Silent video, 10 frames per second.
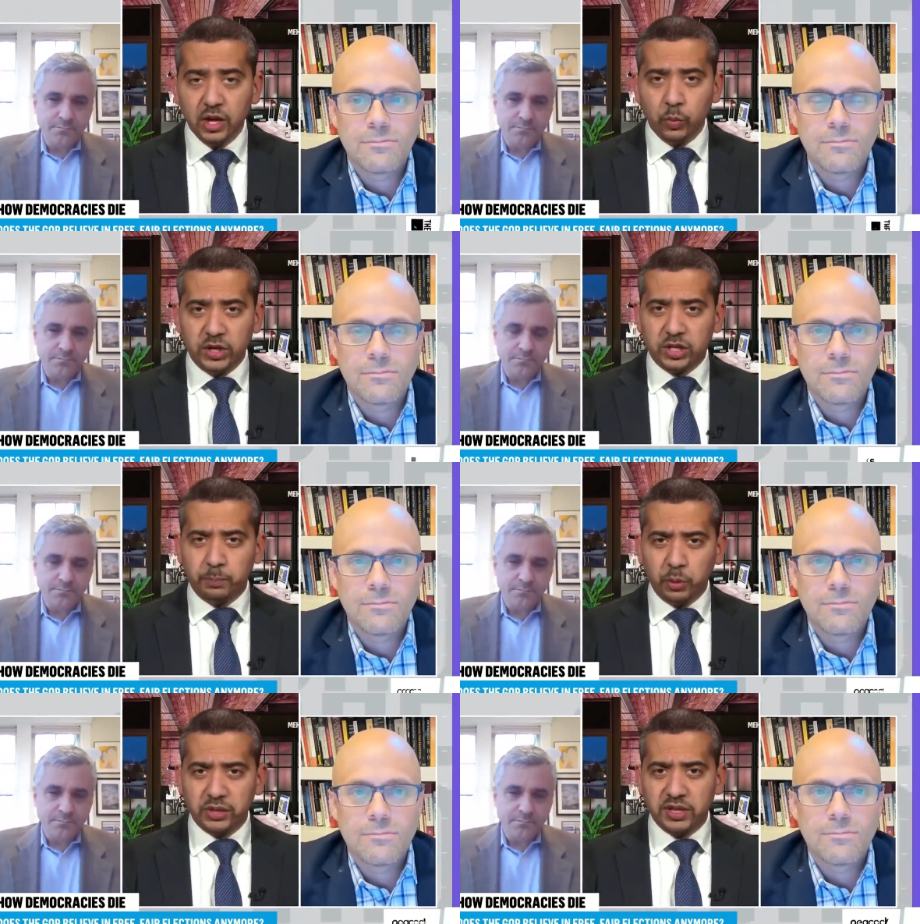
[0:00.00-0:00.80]
Speaker 1: with
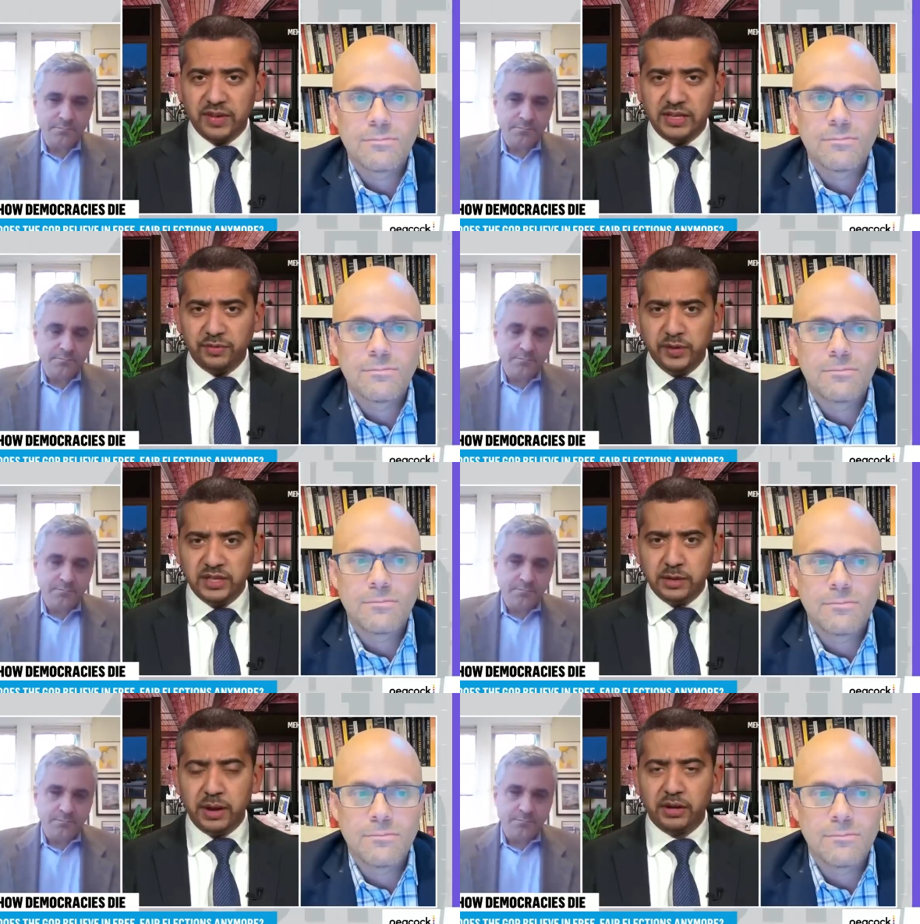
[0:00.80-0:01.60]
supporters of a
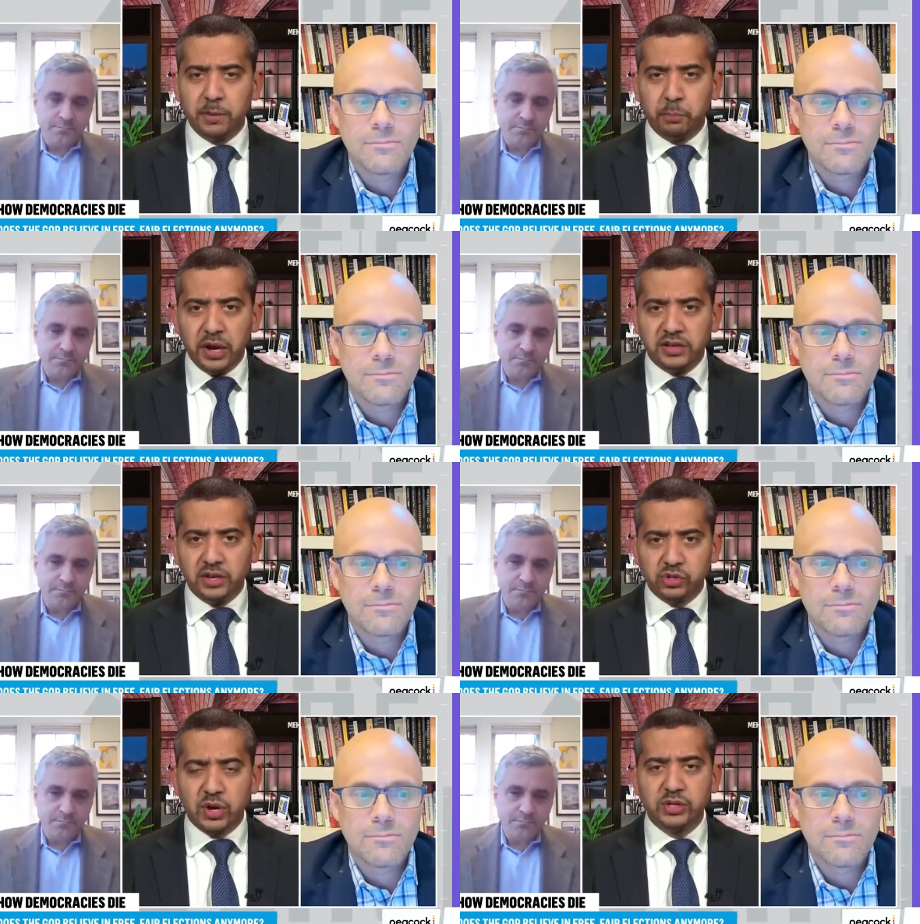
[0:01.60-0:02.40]
defeated American
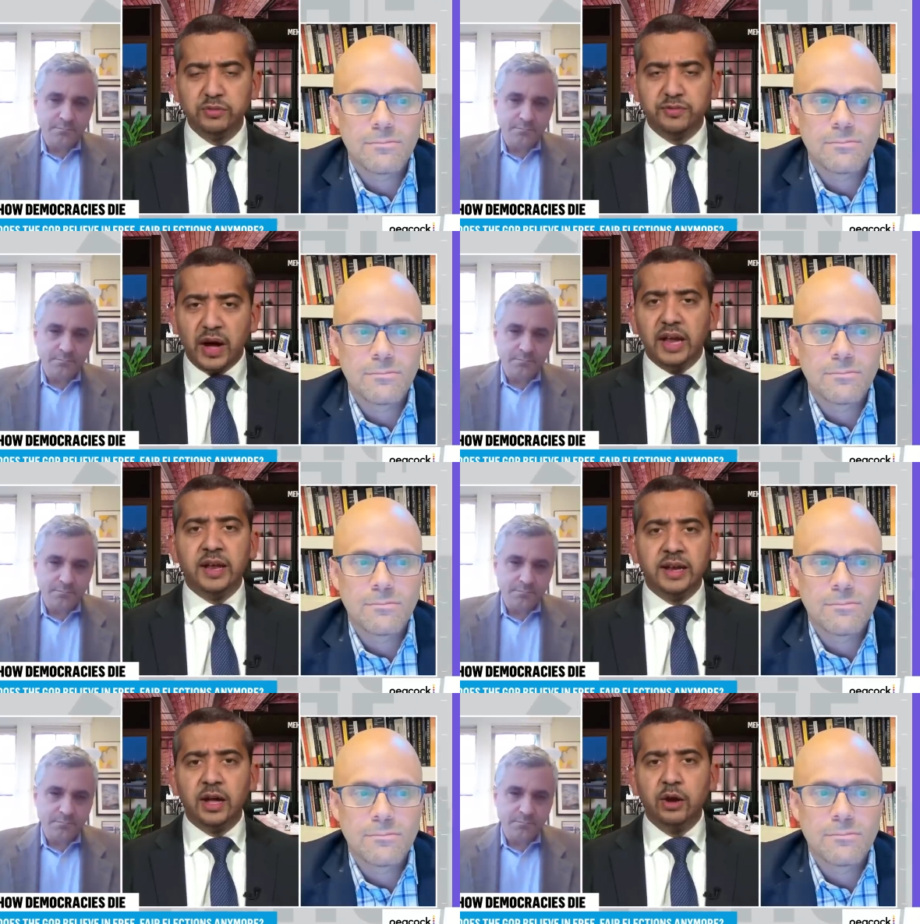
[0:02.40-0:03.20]
president trying to
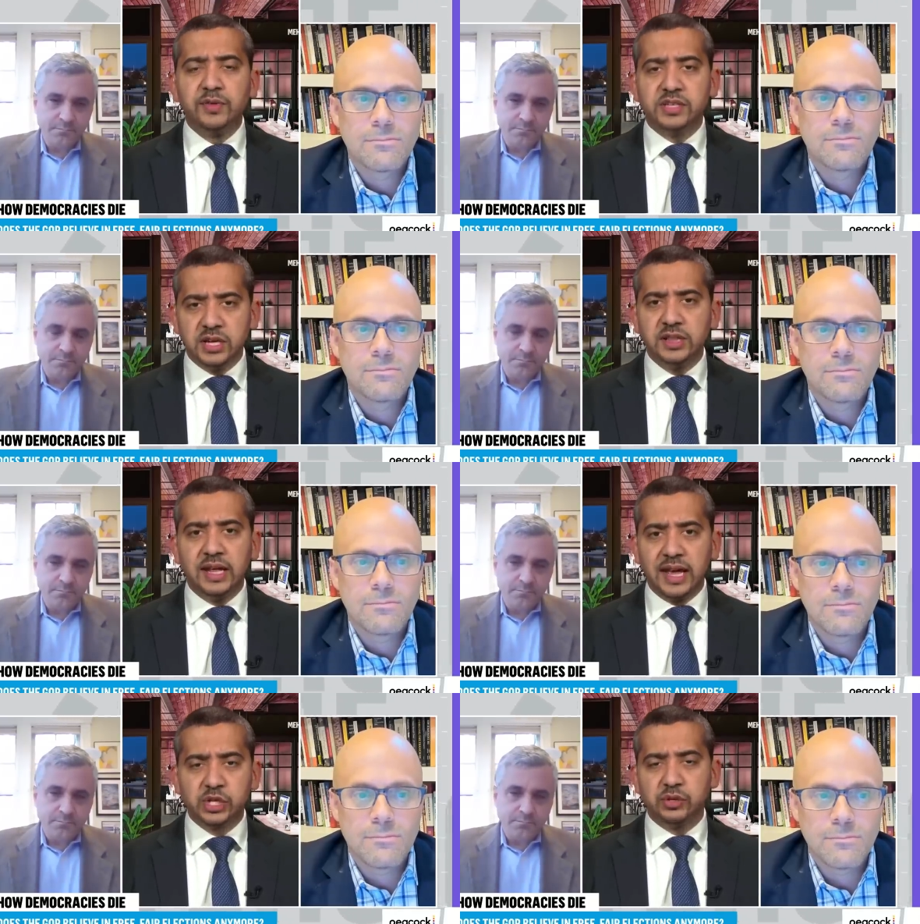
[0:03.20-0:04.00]
violently overturn the
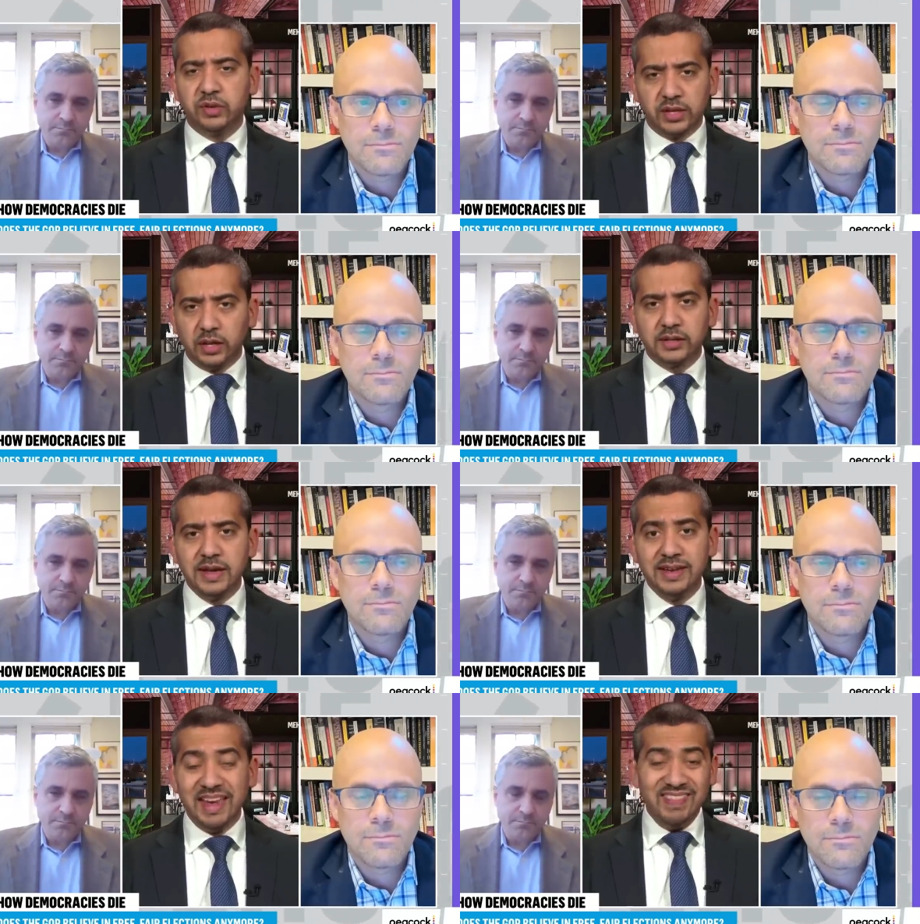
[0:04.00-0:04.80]
election result
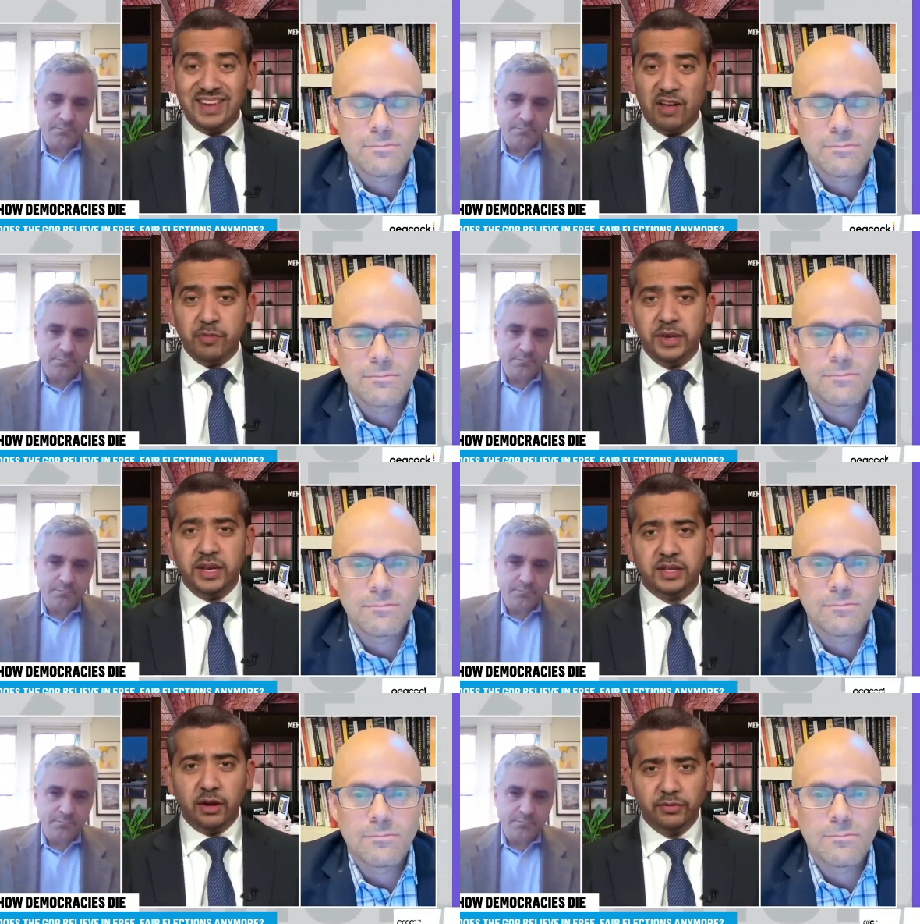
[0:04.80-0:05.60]
and the government
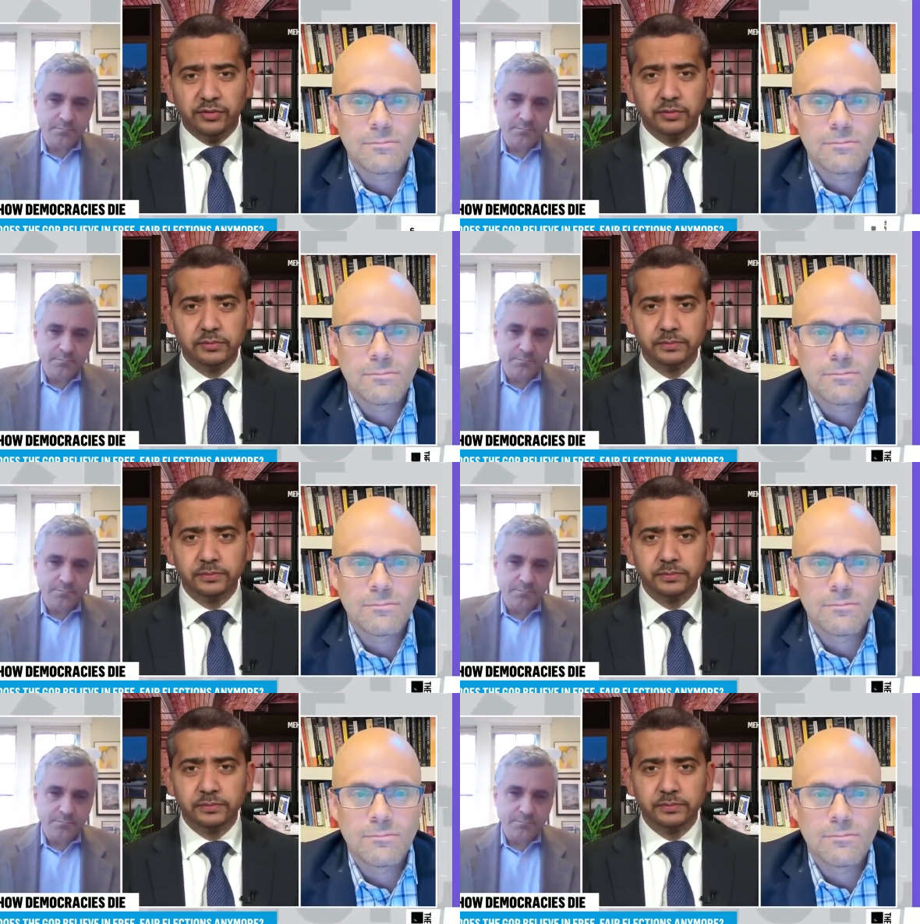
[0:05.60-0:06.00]
itself?